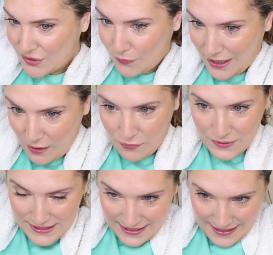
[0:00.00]
So I
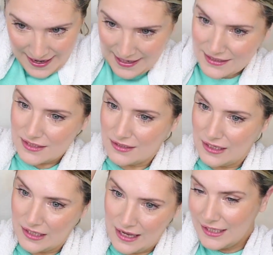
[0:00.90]
always get asked,
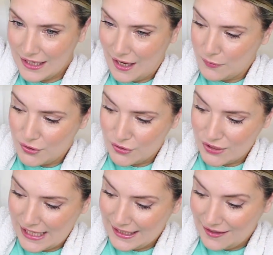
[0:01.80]
like, Heidi, how do you
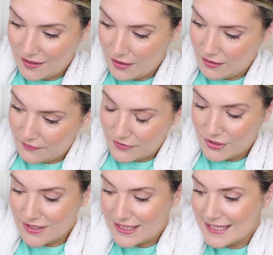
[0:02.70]
take care of
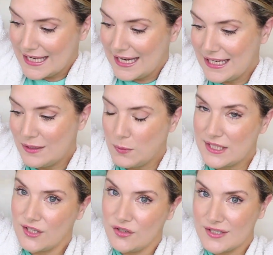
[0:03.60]
your skin?
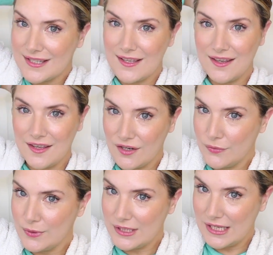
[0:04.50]
What's your
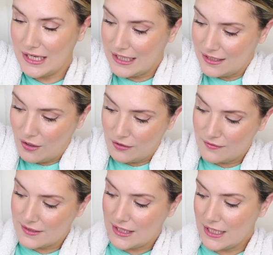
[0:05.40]
skincare routine and all
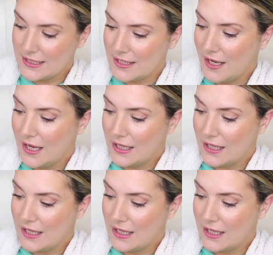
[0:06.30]
those things?